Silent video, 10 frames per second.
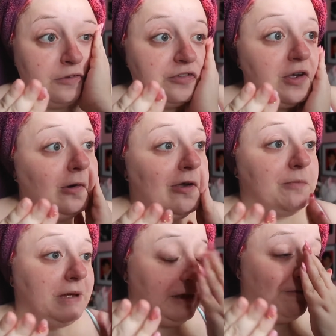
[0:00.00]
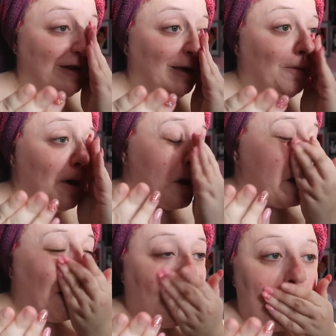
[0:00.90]
So I've been giving him
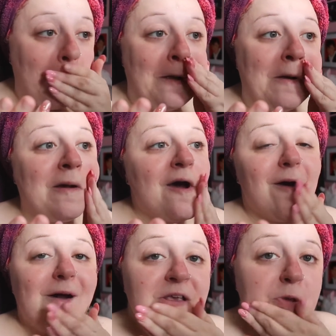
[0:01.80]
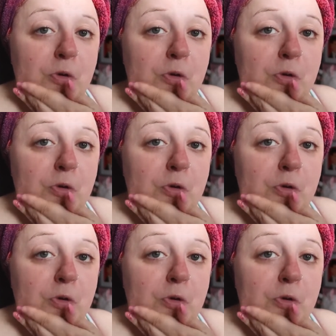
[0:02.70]
ice